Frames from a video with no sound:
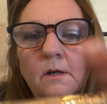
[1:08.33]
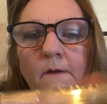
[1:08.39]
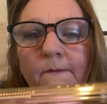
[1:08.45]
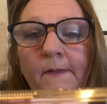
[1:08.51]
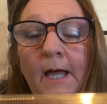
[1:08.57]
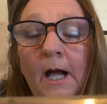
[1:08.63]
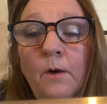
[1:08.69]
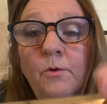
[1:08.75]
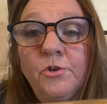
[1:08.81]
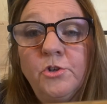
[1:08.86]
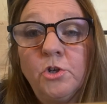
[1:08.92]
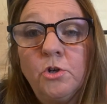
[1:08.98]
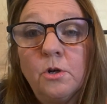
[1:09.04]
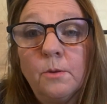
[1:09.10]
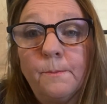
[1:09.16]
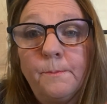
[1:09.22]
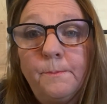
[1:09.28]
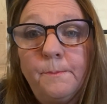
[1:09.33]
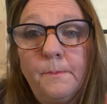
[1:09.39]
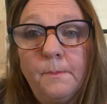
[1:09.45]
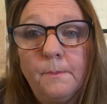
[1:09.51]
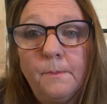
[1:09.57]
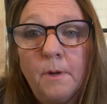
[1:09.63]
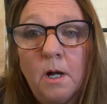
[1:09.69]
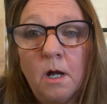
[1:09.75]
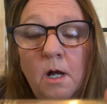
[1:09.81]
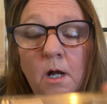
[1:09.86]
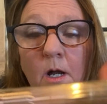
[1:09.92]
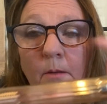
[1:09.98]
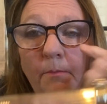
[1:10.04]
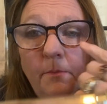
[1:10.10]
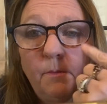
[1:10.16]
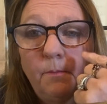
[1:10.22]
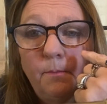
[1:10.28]
That would do your
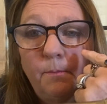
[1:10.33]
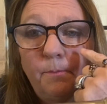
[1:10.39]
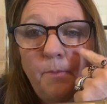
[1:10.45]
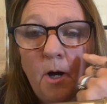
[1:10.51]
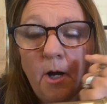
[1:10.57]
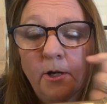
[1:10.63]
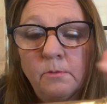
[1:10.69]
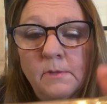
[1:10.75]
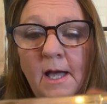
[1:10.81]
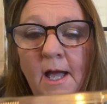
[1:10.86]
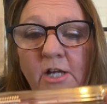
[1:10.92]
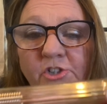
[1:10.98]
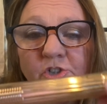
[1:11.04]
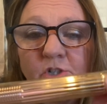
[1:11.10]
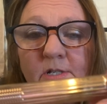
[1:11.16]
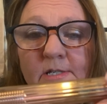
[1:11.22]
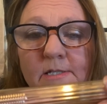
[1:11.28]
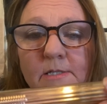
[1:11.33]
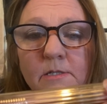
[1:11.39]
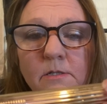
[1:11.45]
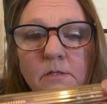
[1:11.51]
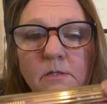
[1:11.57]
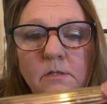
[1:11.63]
um, bottom lashes.